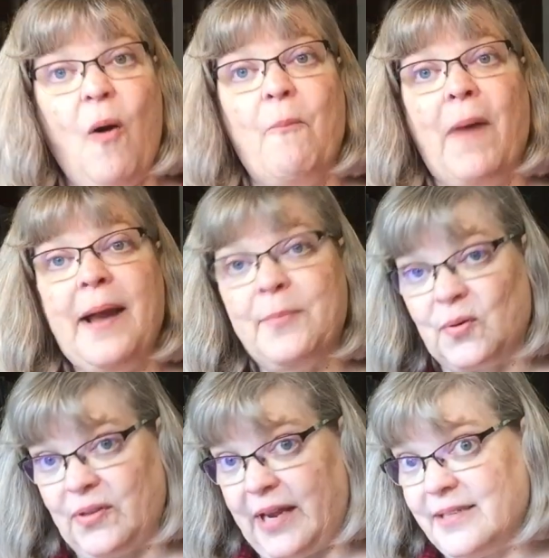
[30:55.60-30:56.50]
my
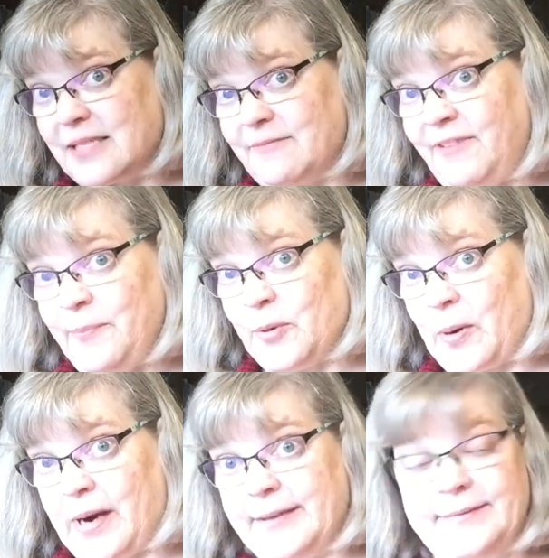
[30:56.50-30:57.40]
birthday is in
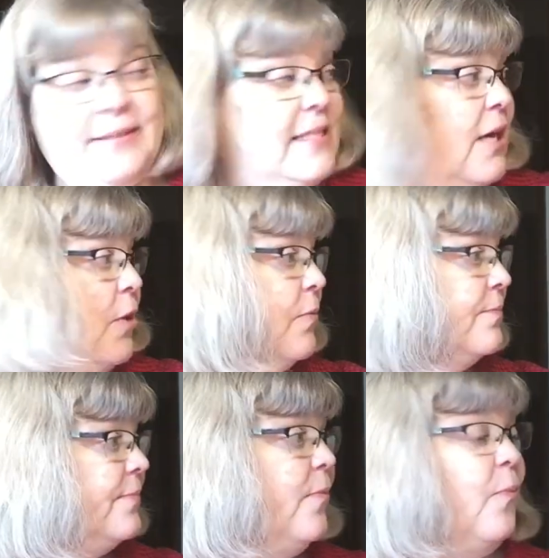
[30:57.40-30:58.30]
February, so
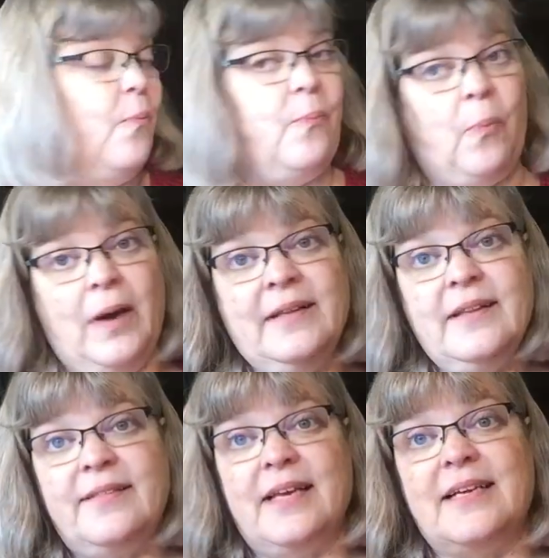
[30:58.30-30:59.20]
one of
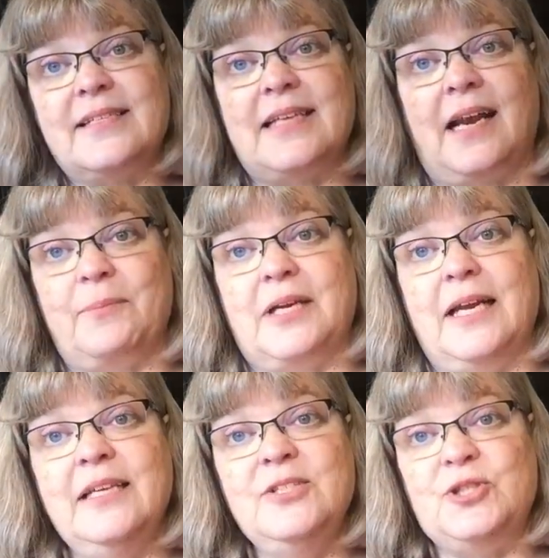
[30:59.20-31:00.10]
the things that I'm
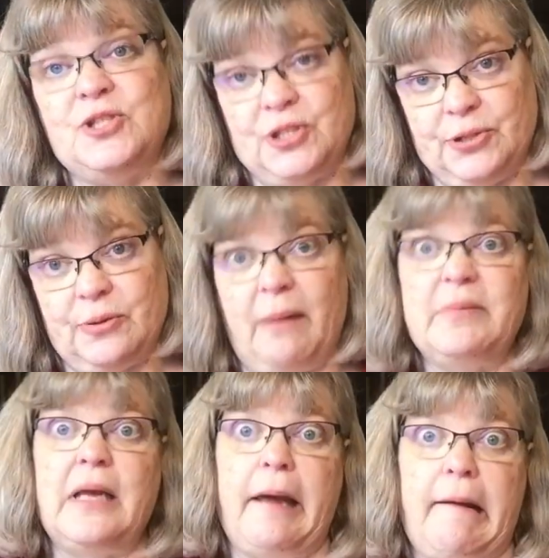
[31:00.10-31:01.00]
gonna do, I'm
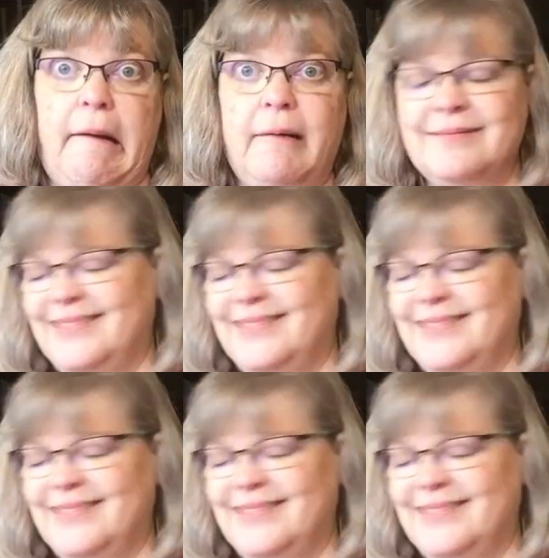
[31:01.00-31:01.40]
gonna,